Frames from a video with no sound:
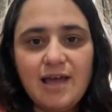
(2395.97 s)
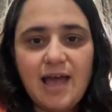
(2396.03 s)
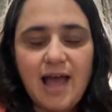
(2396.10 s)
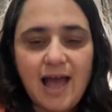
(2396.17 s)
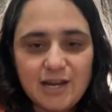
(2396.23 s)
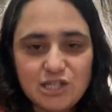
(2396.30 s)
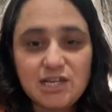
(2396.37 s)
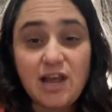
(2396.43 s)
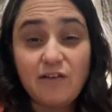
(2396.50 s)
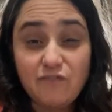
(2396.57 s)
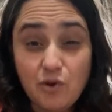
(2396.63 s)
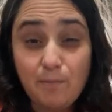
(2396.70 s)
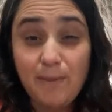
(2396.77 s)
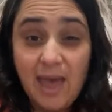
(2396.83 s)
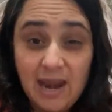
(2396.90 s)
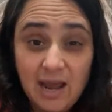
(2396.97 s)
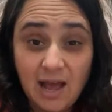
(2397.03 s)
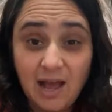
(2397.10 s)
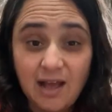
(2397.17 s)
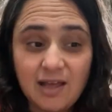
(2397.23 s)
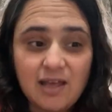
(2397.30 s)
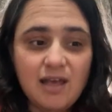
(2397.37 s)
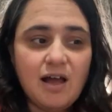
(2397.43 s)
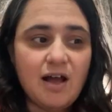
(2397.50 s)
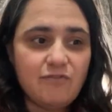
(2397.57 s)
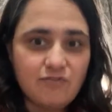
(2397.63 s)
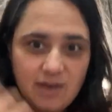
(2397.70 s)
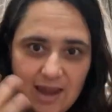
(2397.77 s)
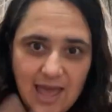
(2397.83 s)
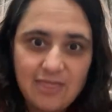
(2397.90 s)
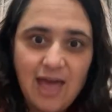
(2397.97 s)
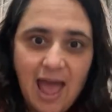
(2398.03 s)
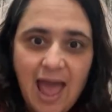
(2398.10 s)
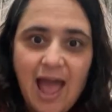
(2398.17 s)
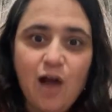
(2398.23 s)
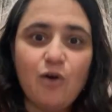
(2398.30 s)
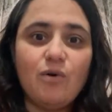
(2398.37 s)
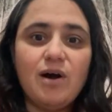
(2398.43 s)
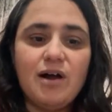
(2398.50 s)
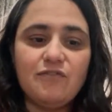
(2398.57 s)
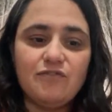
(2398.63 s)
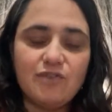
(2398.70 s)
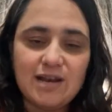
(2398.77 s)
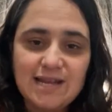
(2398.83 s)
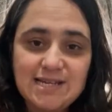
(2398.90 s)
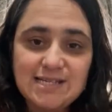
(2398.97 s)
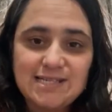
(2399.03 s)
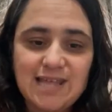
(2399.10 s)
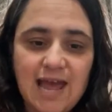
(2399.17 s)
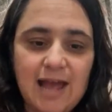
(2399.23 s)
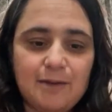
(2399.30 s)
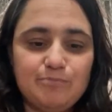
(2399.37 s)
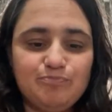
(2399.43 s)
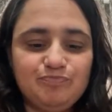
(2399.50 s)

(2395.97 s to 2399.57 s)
actually I feel better. I've let that out. I've released that.